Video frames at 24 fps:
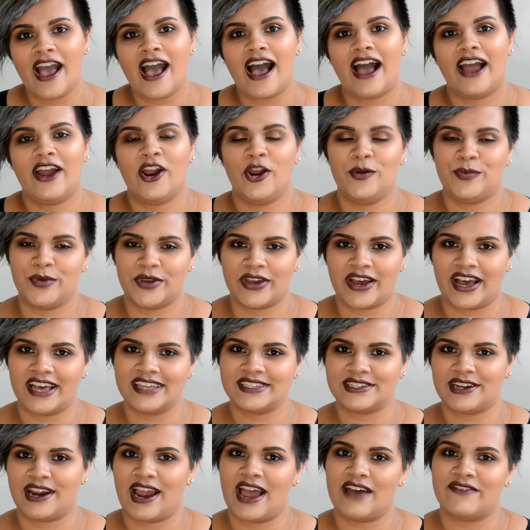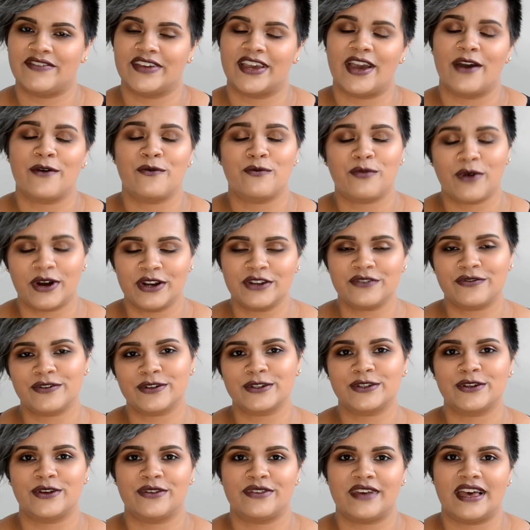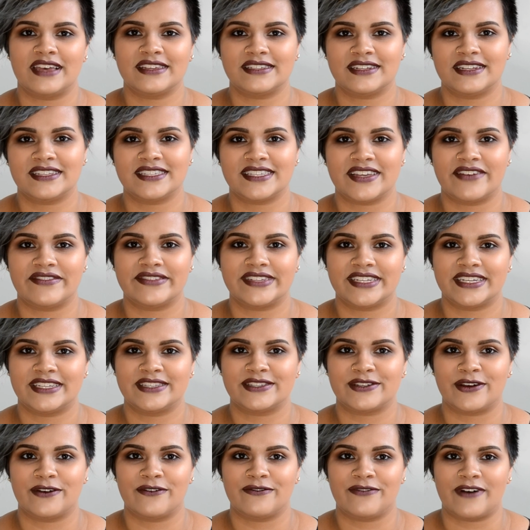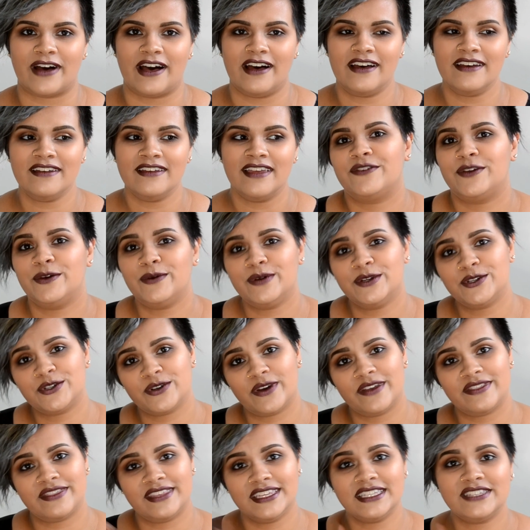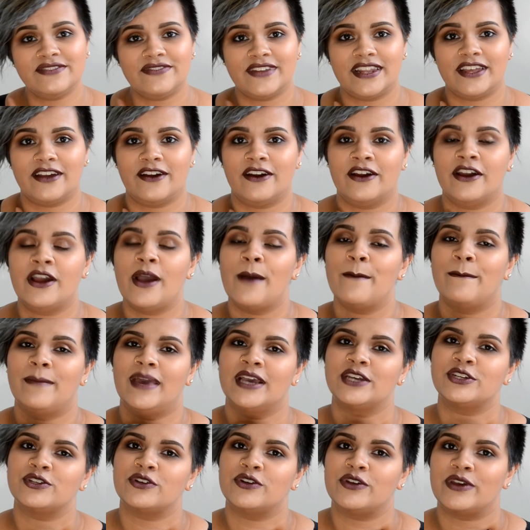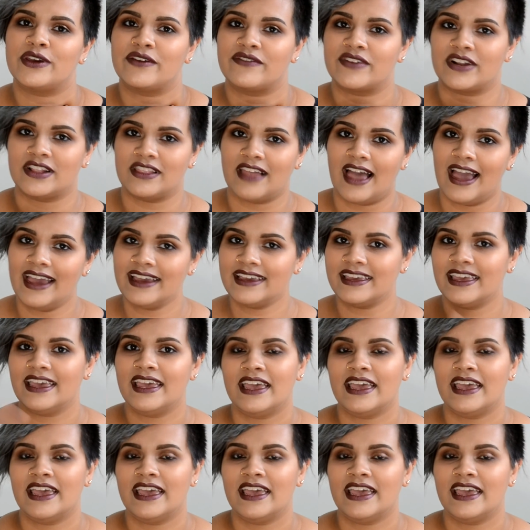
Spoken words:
I hope you guys are having a wonderful 2017 so far. If you enjoyed this video, make sure you give it a like.